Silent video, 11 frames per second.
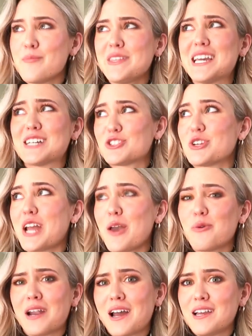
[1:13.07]
Yesterday,
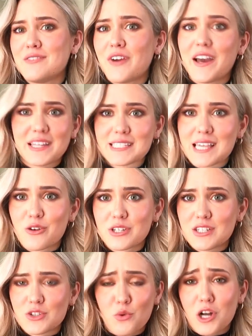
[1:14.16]
when I finally settled
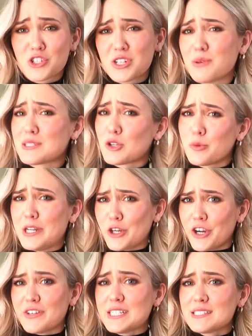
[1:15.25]
in to watch it, I was a little bit
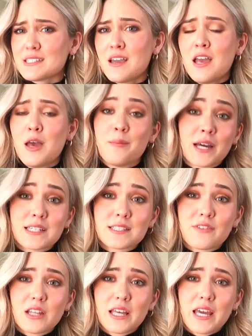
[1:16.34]
nervous because of
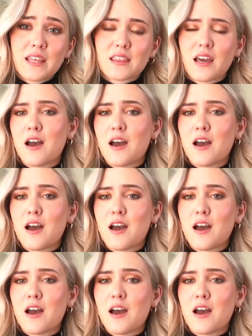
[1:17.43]
the length.